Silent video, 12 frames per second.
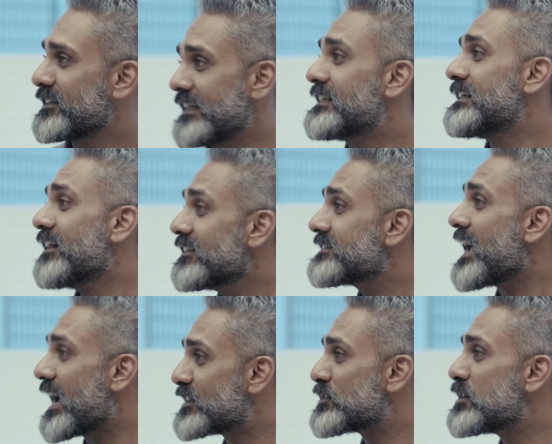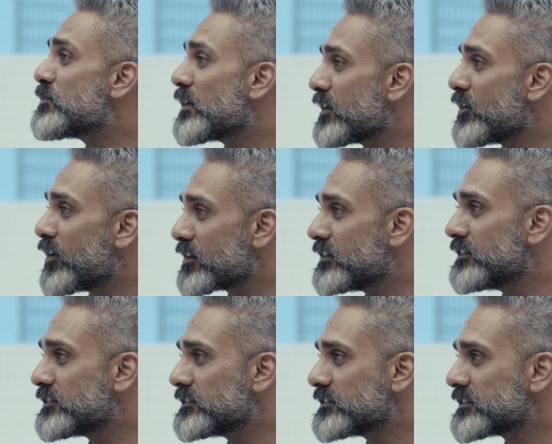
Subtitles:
It does actually work in all conditions.